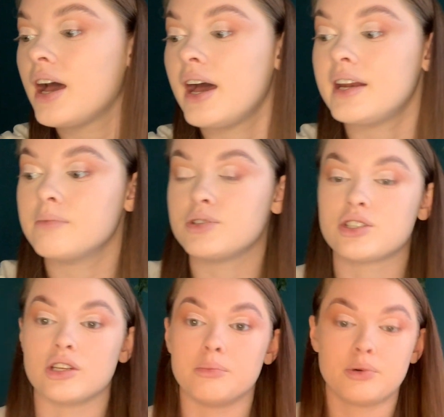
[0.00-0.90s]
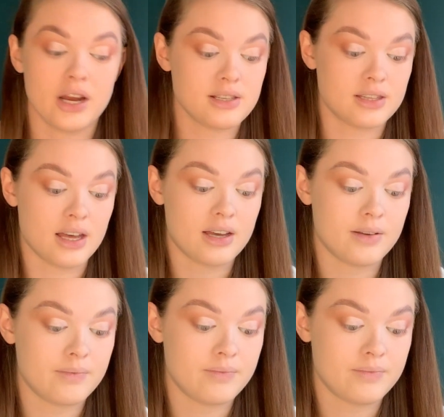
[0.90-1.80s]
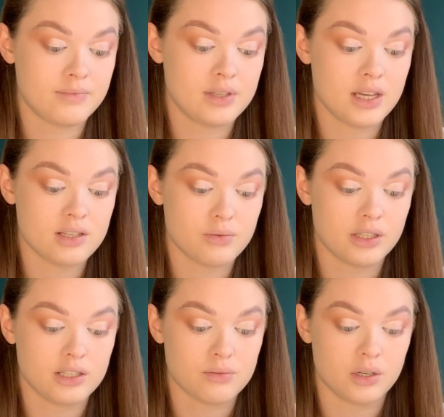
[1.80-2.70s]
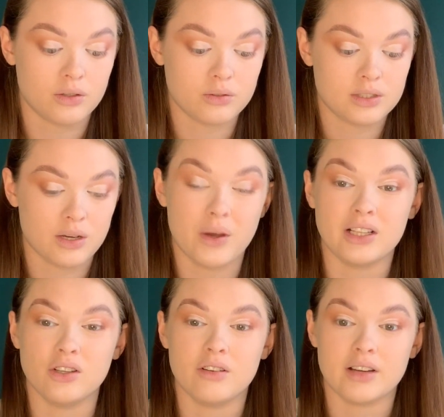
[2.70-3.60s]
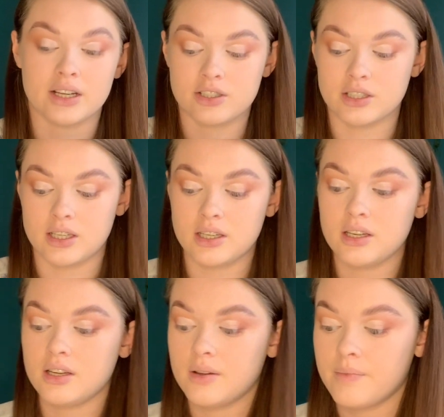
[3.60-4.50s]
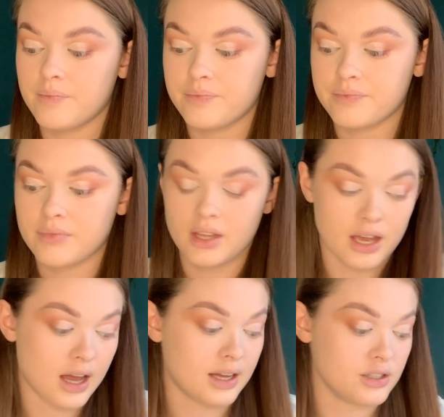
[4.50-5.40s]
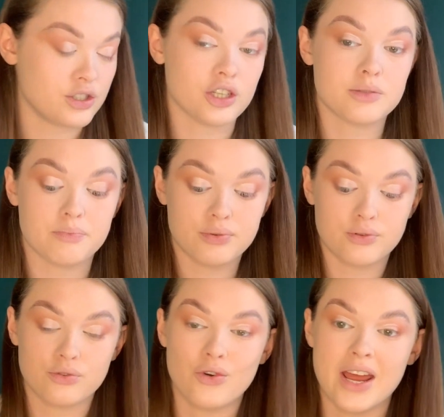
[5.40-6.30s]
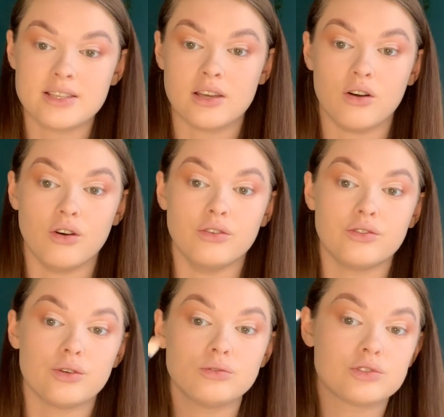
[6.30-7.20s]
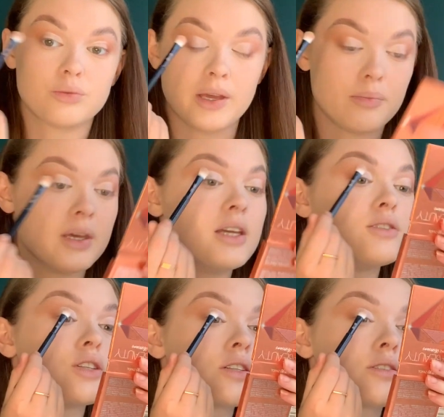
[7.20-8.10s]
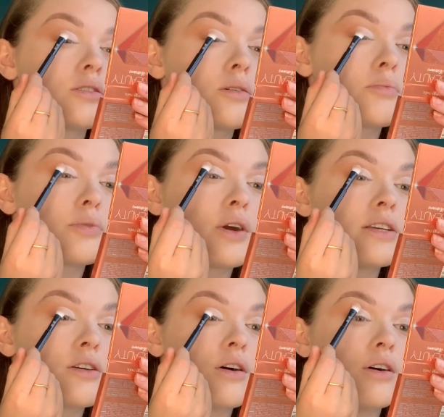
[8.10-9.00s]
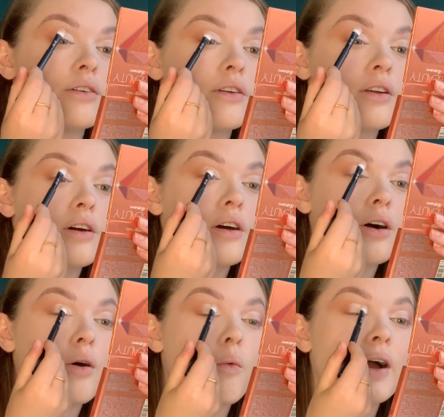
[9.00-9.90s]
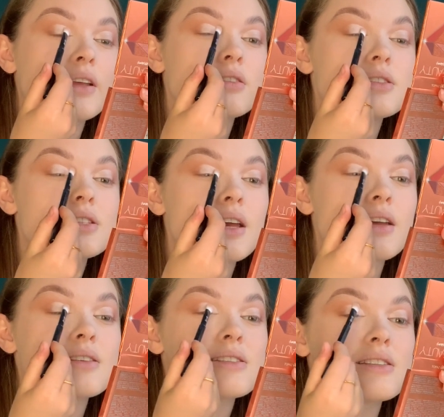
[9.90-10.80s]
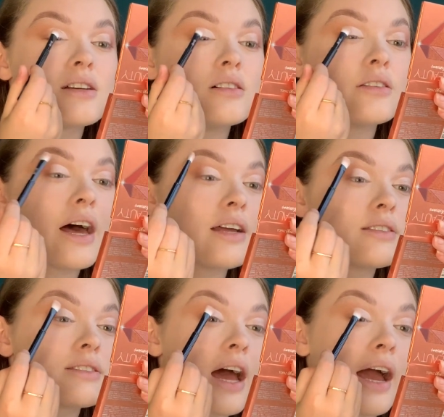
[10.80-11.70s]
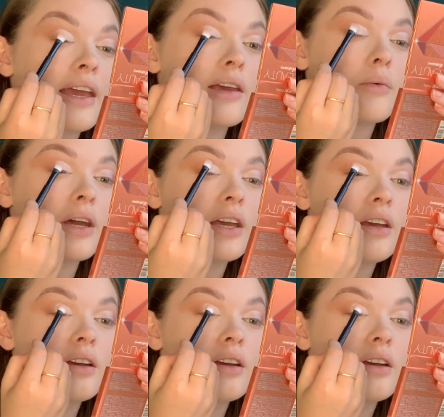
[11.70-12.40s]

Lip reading: And I'm just going to press that, take a swirly swirl, take quite a lot of it actually, and just press it on. Don't swipe it, just press it on whilst it's still that tacky way.